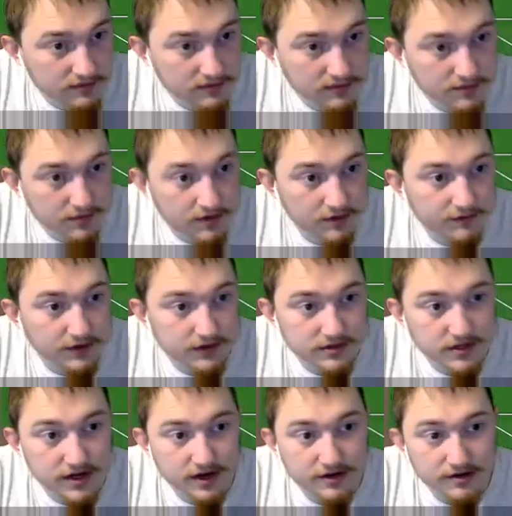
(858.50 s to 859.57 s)
Perfect,
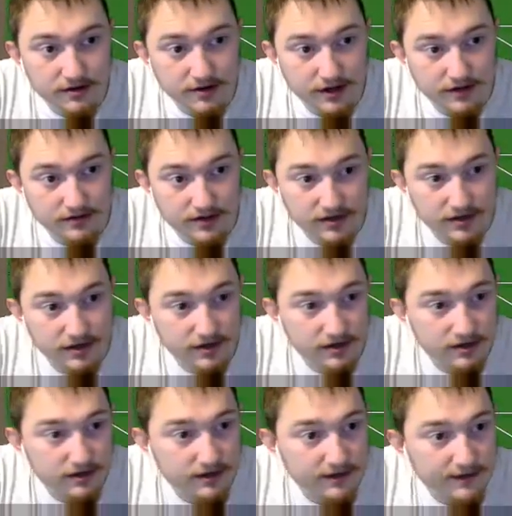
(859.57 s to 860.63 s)
yeah, no, that's secure.
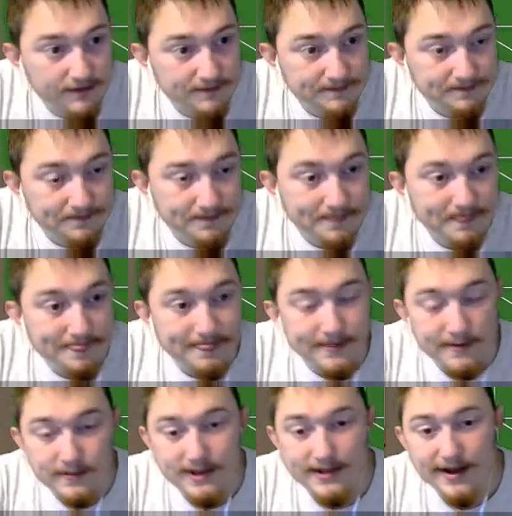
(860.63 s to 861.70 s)

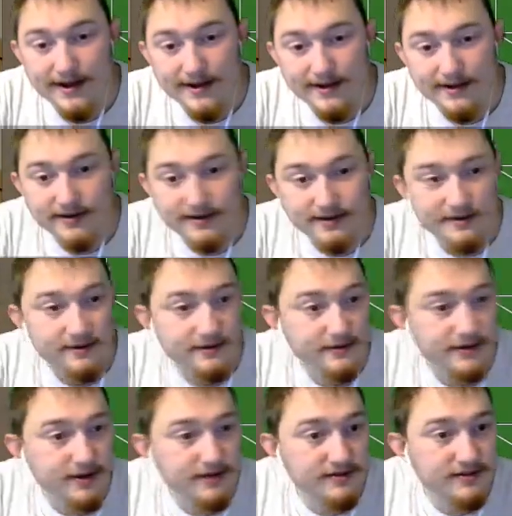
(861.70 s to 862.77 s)
We got it.
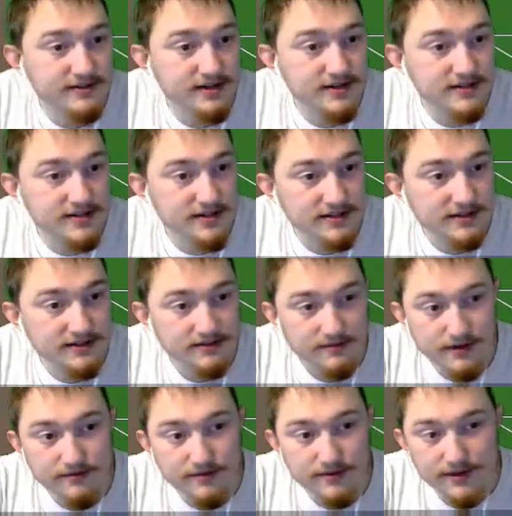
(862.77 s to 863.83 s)
It's GG. We
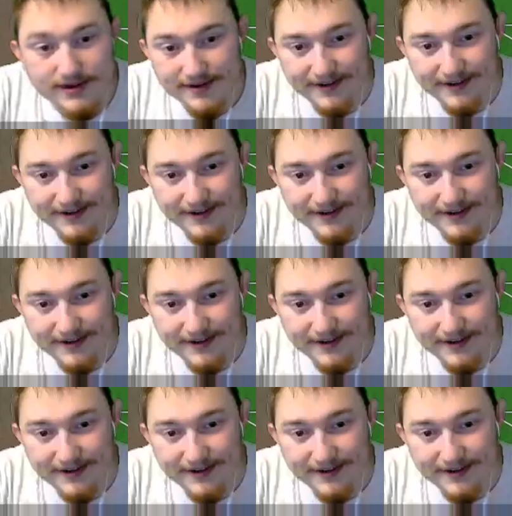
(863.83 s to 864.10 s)
won.